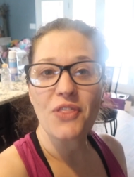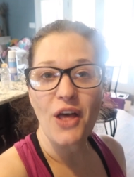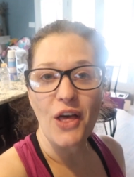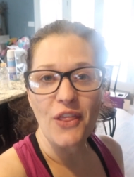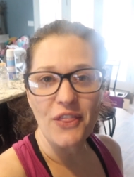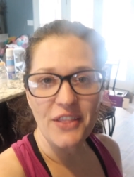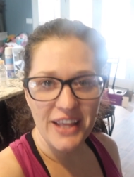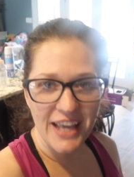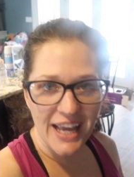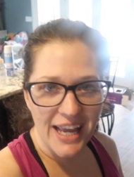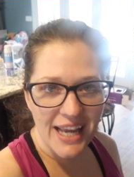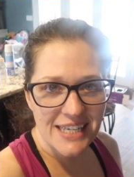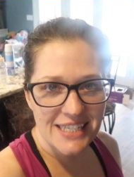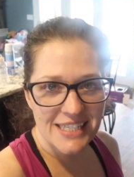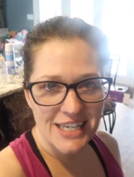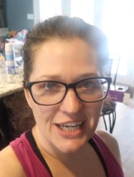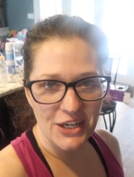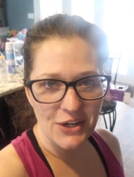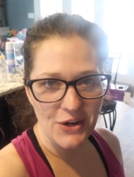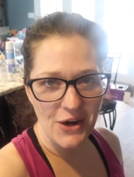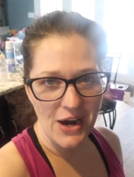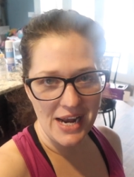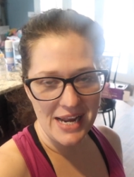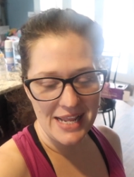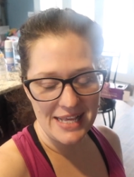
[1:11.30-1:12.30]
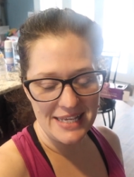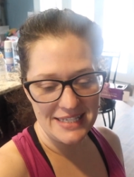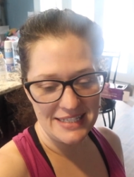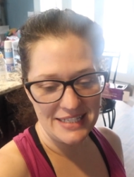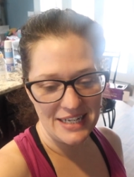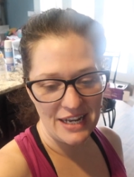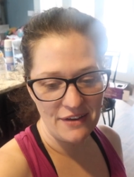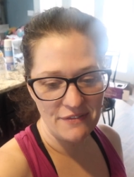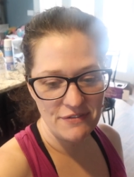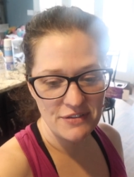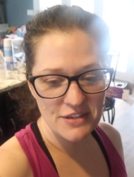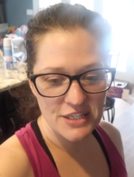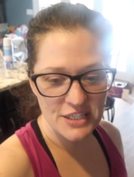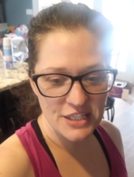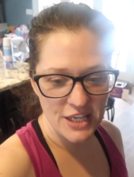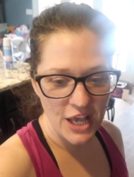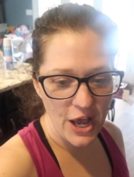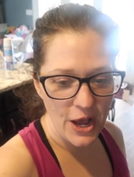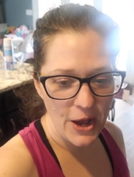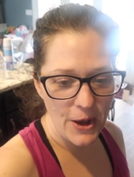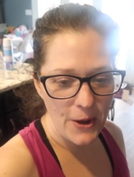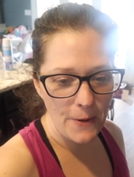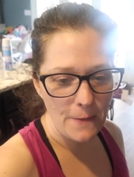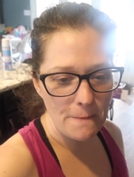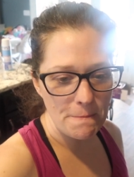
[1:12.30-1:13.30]
with all the cake decorating stuff.
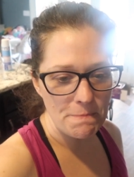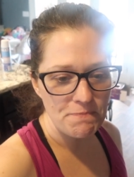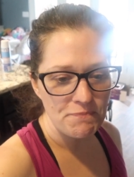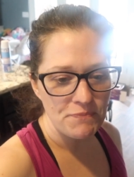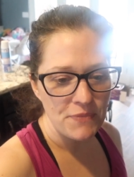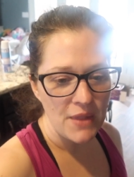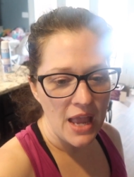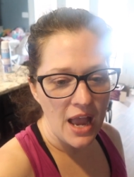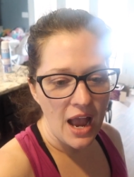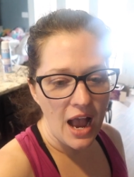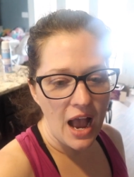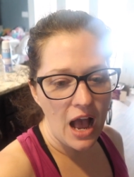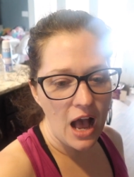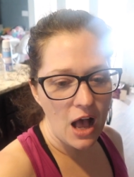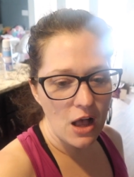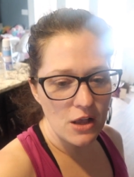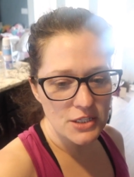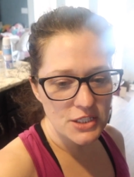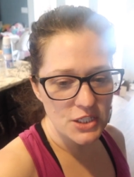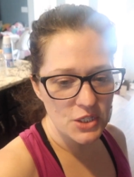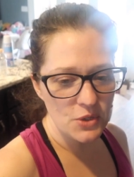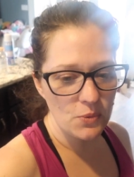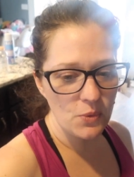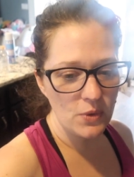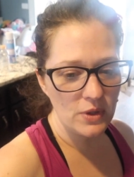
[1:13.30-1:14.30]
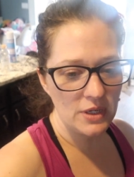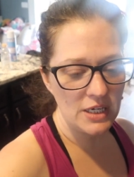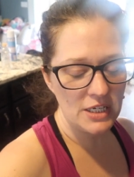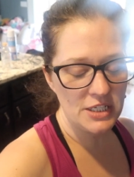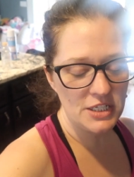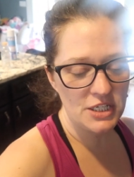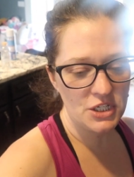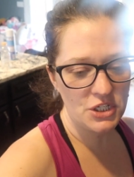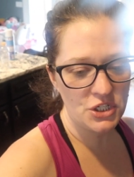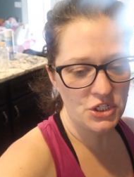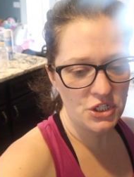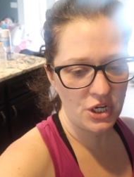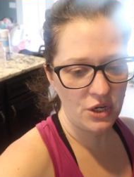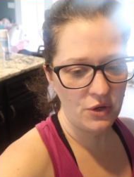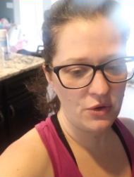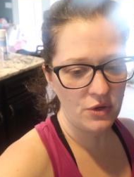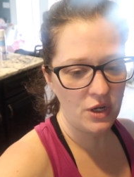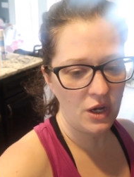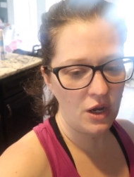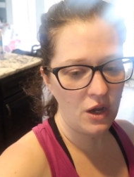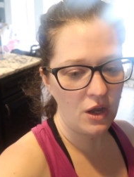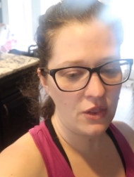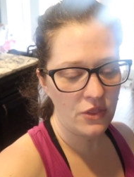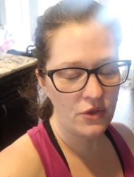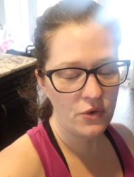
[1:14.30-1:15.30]
So I also wanted to show
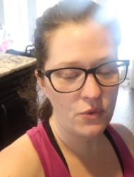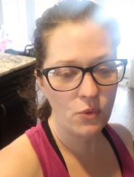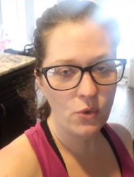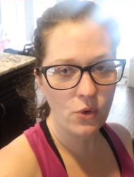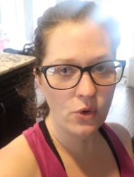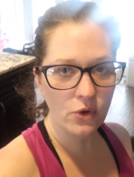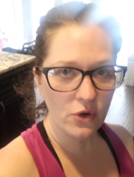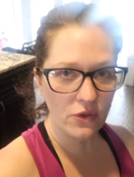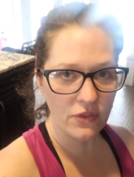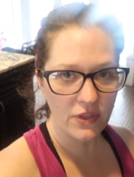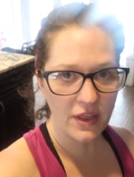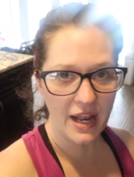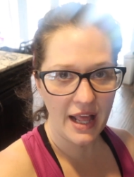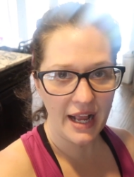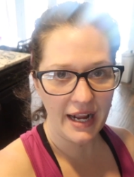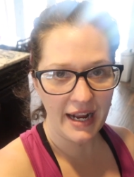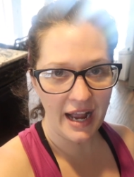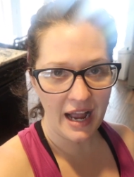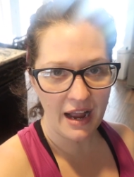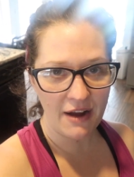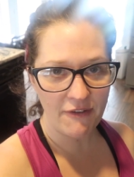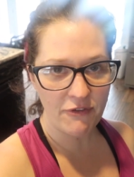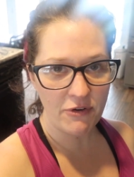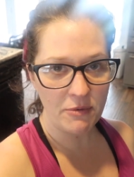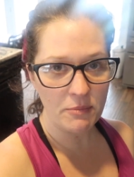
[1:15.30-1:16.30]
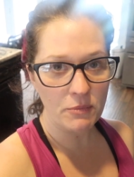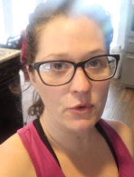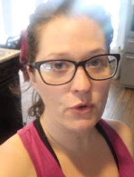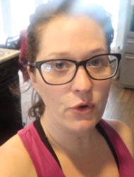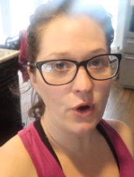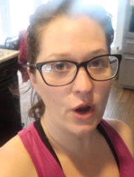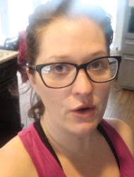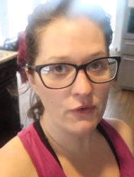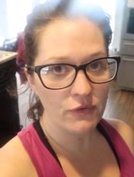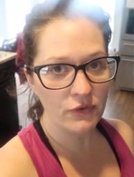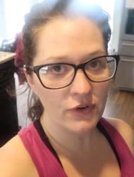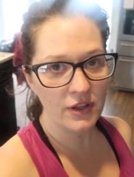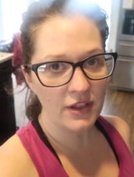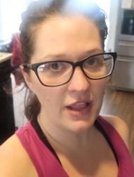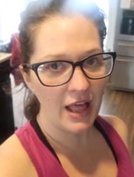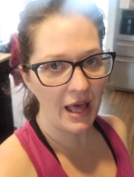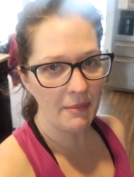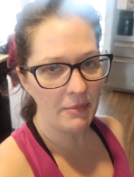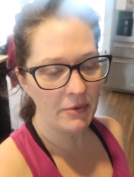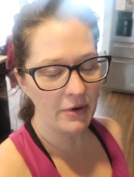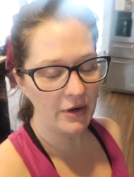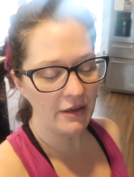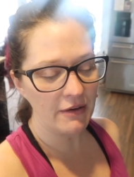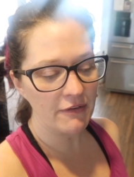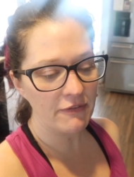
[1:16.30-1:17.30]
y'all the order that I got from Grove
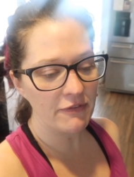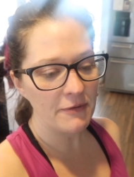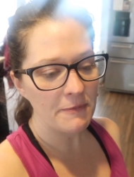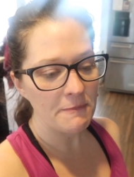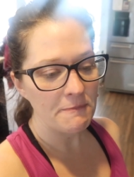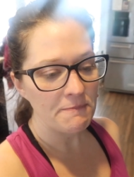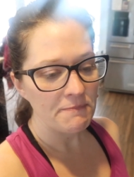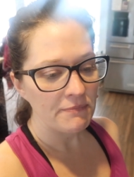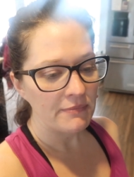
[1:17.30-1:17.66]
Collaborative.